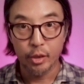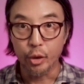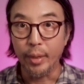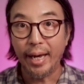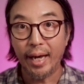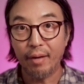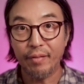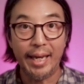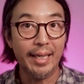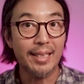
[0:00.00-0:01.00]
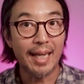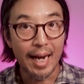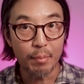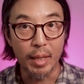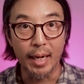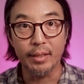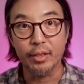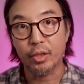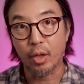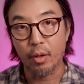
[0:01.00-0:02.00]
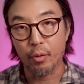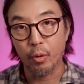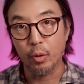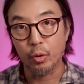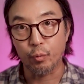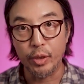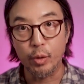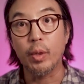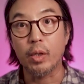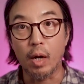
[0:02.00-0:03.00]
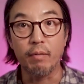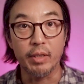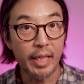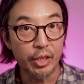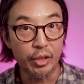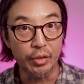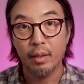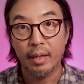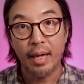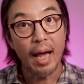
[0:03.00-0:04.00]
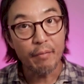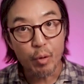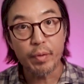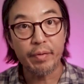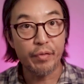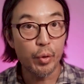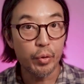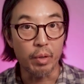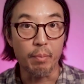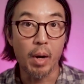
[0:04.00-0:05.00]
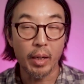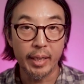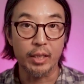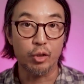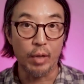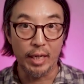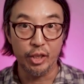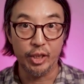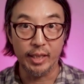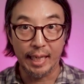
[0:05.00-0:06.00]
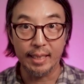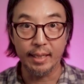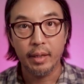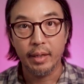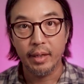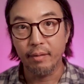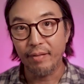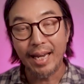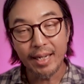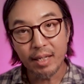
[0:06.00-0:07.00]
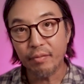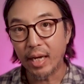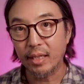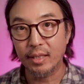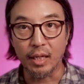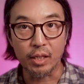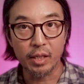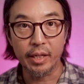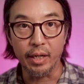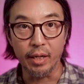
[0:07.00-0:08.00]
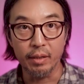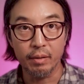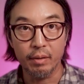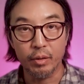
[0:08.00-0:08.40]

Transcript: Do you have a timeline to start those renewal conversations? Have you reviewed your marketing strategy lately? If any of that is unclear,